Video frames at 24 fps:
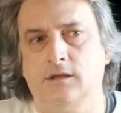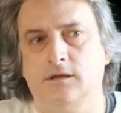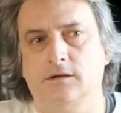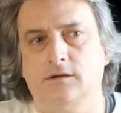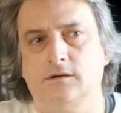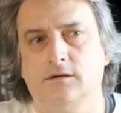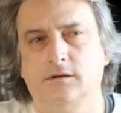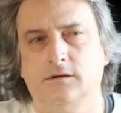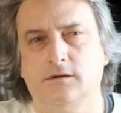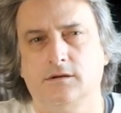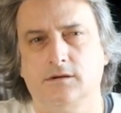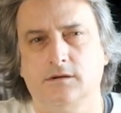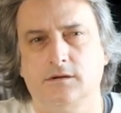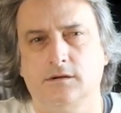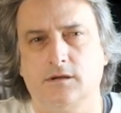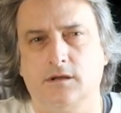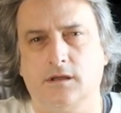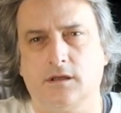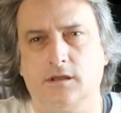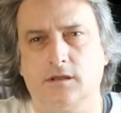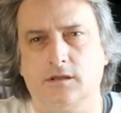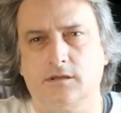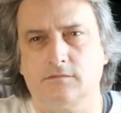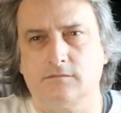
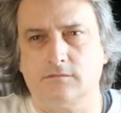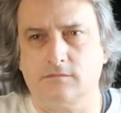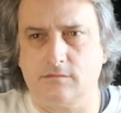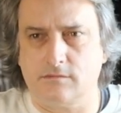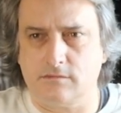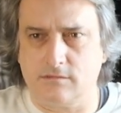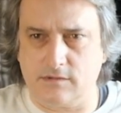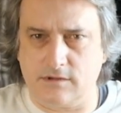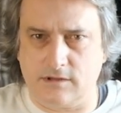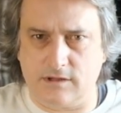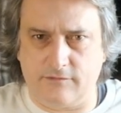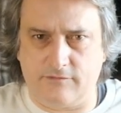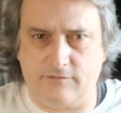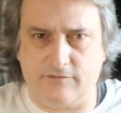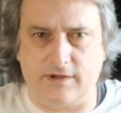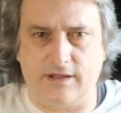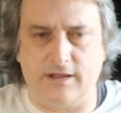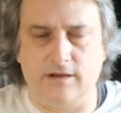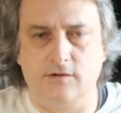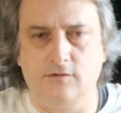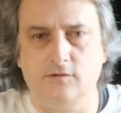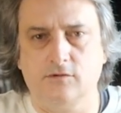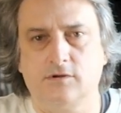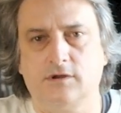If
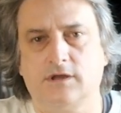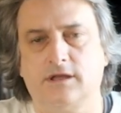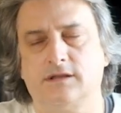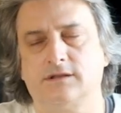I look